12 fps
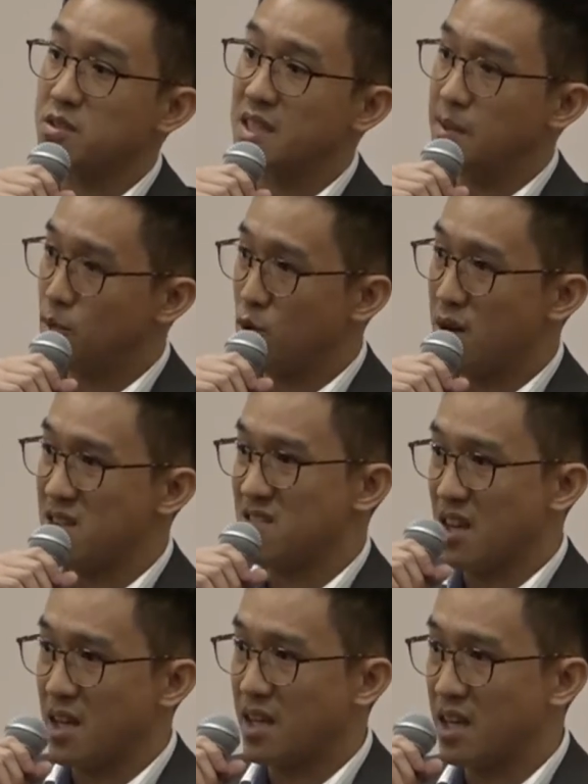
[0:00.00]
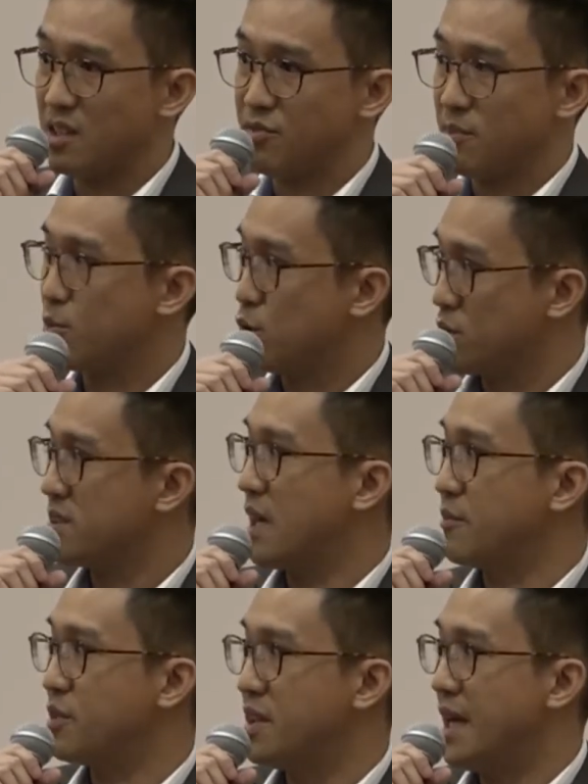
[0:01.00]
on Singapore as a kind of
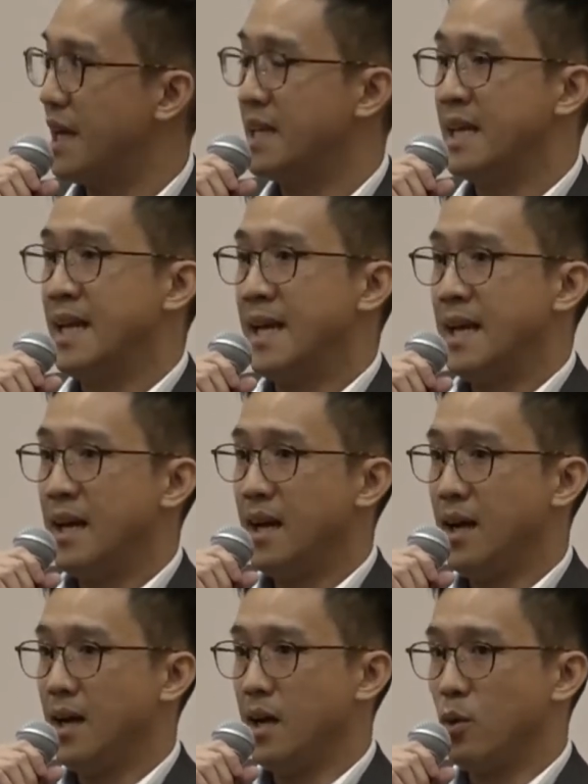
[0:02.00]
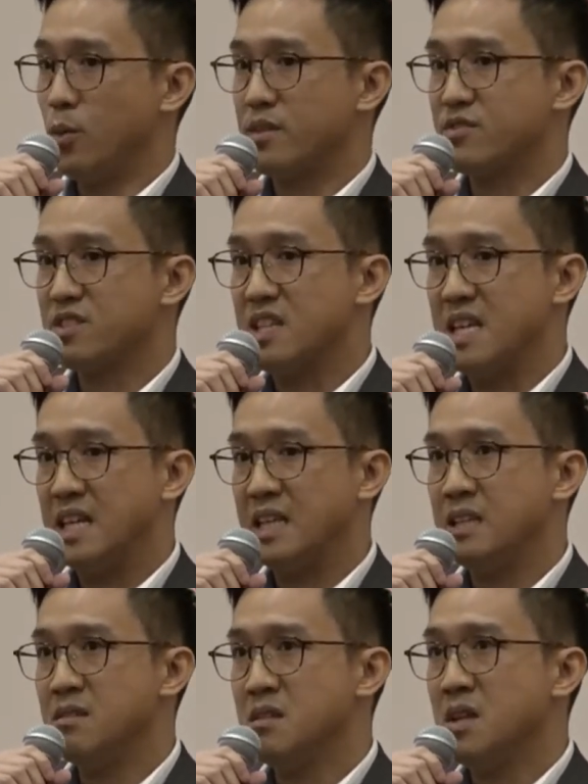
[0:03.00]
prototype for that, we've
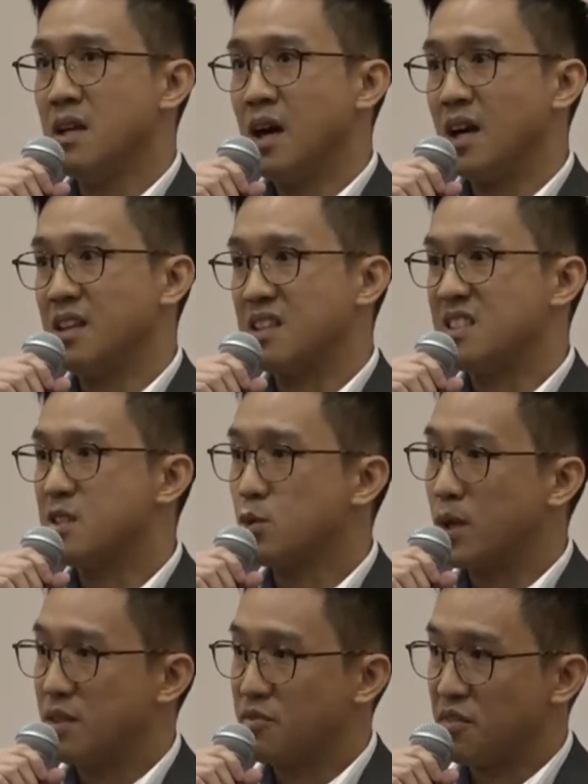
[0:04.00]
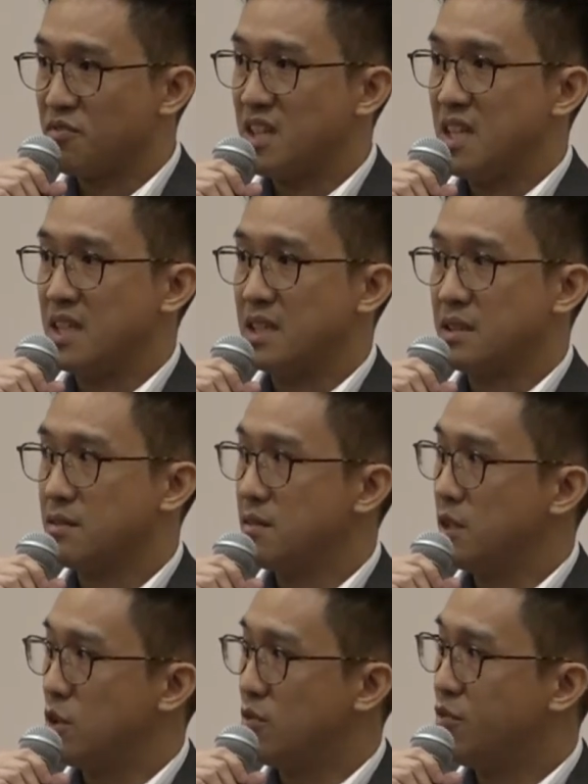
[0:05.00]
seen, I think since 2015,
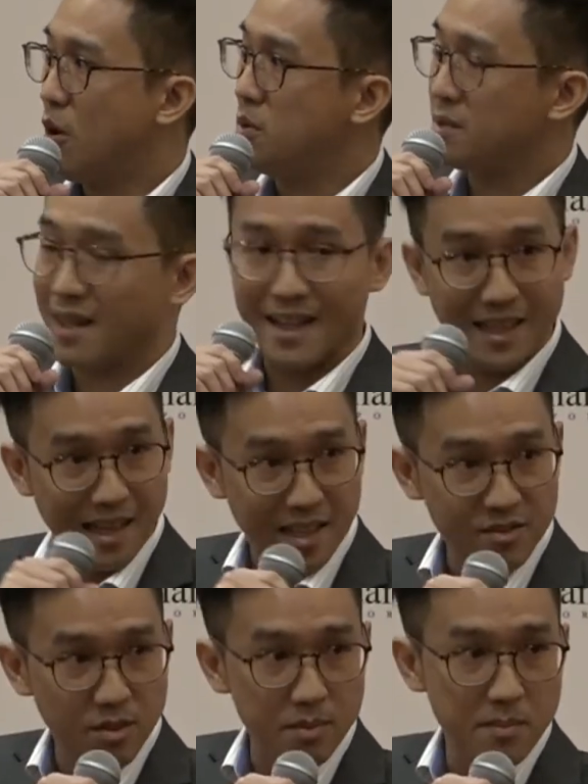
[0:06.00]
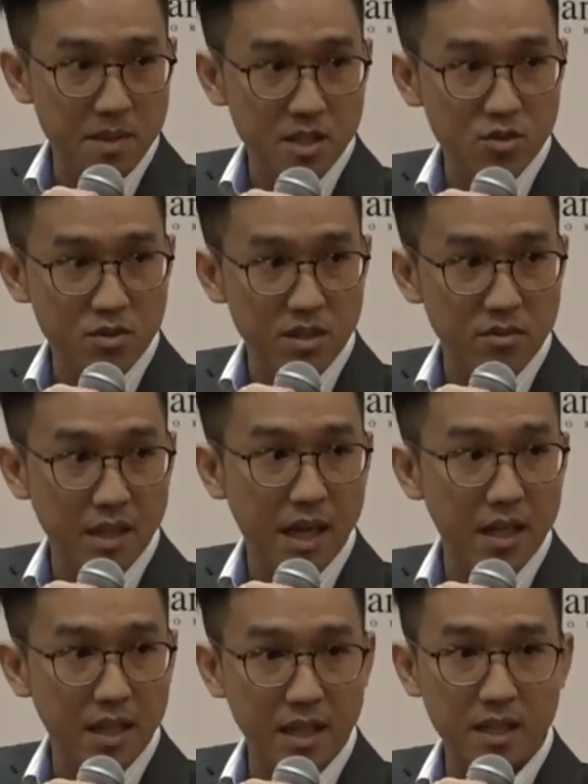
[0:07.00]
formal guidelines from the ministry
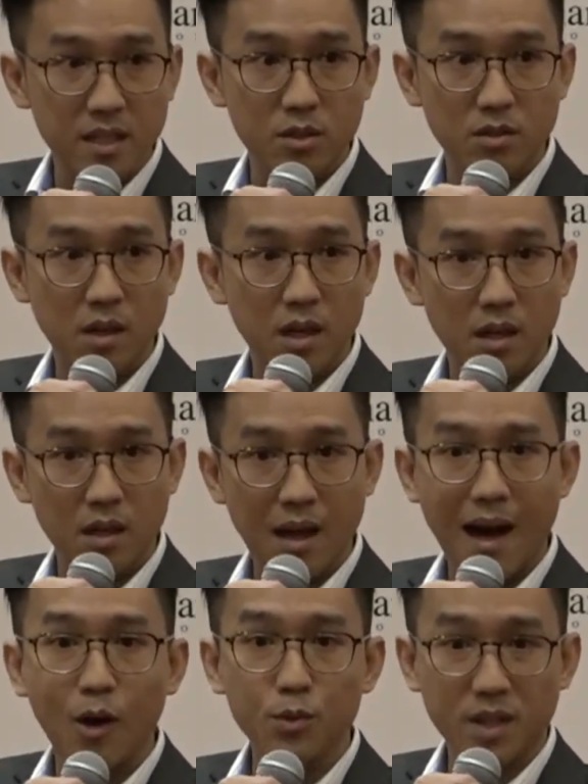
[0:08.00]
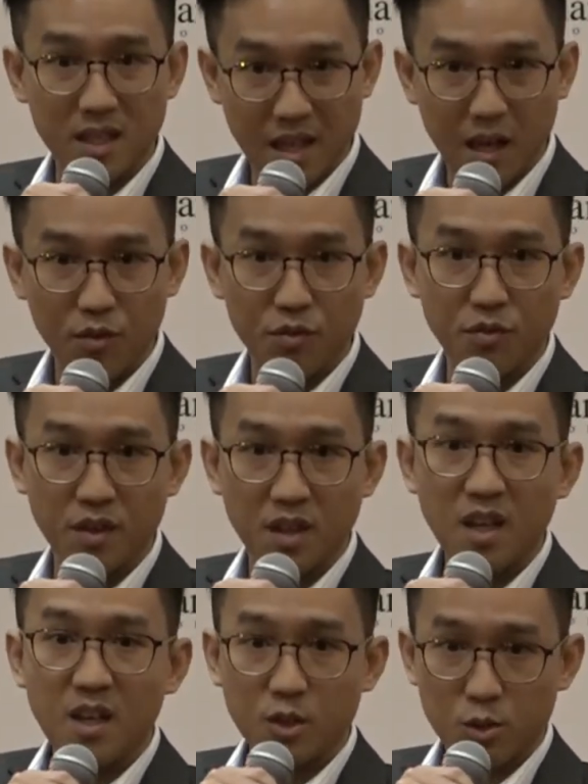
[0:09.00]
regarding, how telehealth
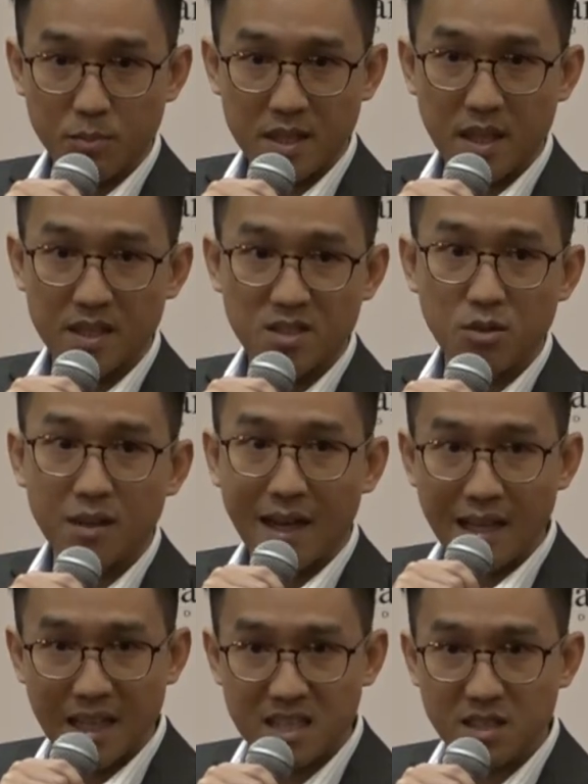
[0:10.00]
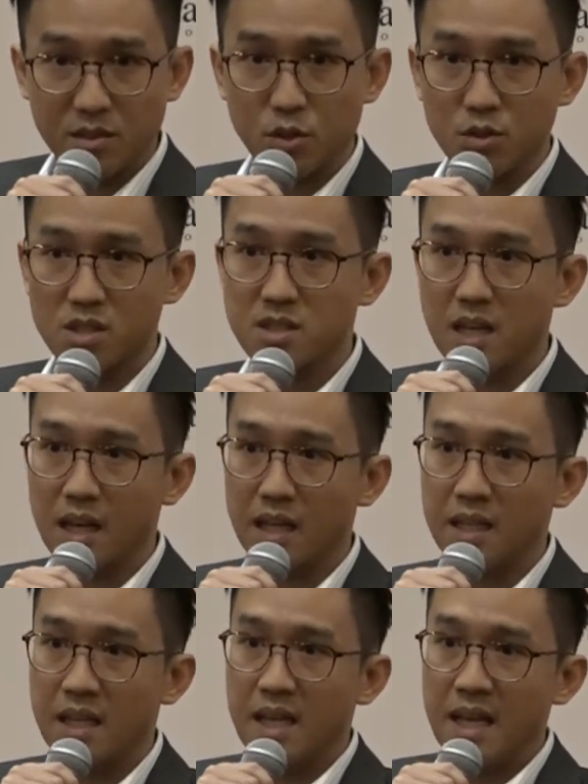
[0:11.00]
could be done. So guidelines are a good
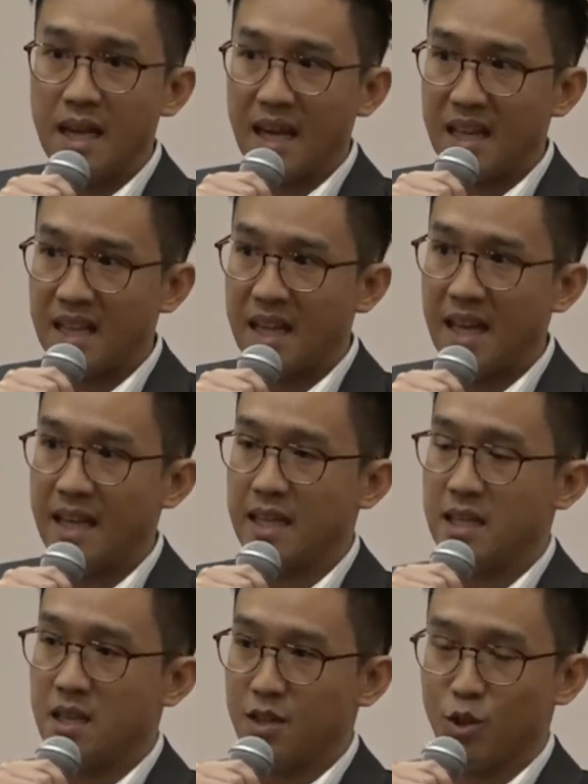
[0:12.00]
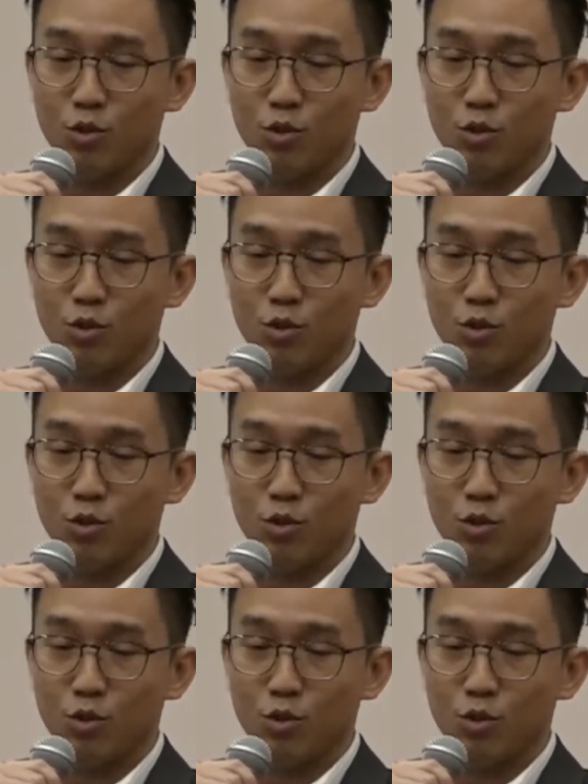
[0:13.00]
start. And then,